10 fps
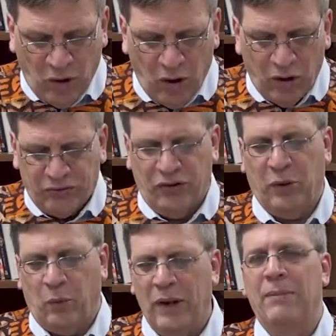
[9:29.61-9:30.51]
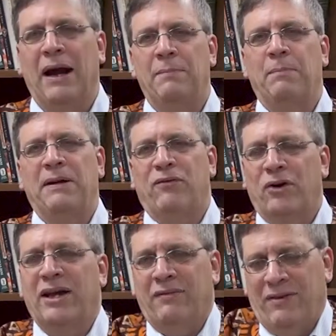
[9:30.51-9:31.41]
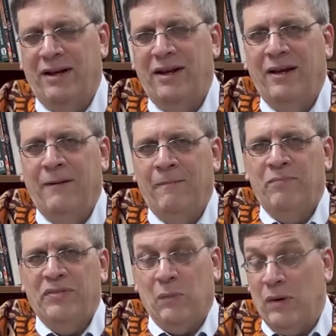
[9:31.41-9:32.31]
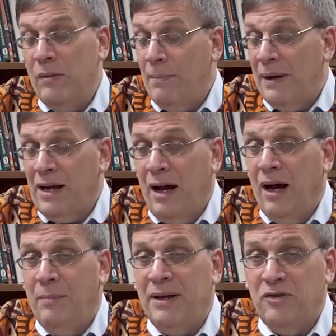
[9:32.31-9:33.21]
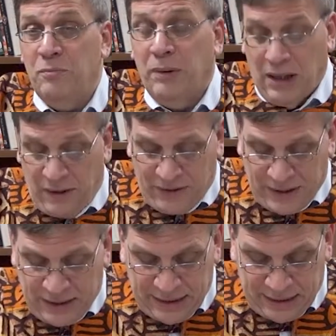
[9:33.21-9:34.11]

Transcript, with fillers: also that we might be forgiven, that we might become his beloved